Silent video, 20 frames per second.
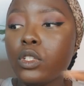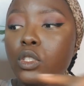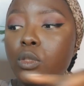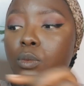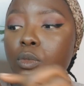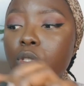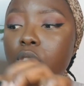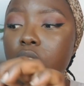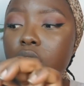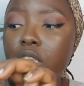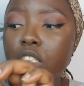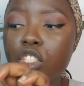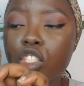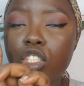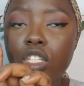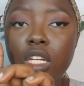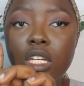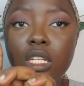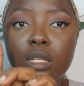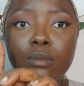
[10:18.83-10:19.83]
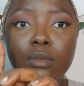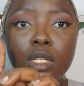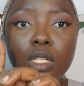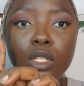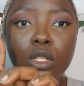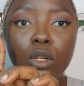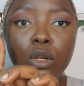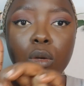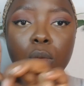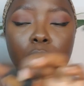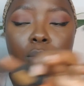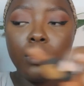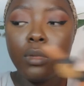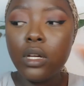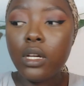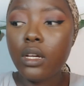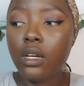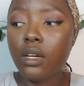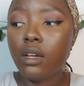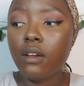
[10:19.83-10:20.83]
to be using the shade Medium
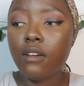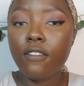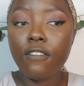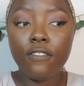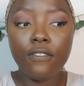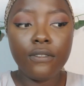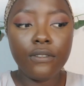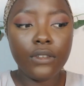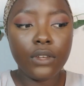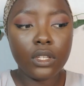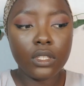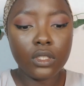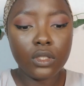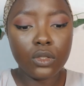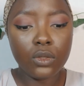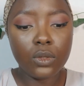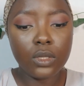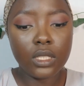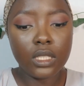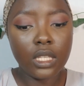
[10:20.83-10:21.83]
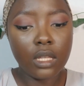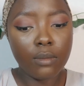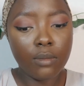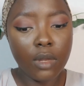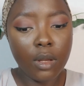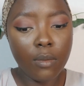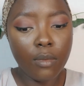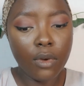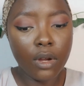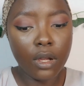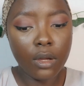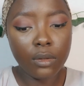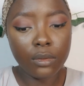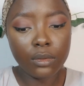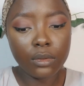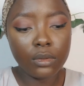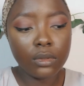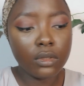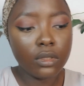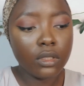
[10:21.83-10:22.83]
first to set my
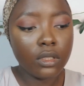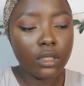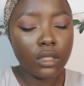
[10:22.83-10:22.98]
brows.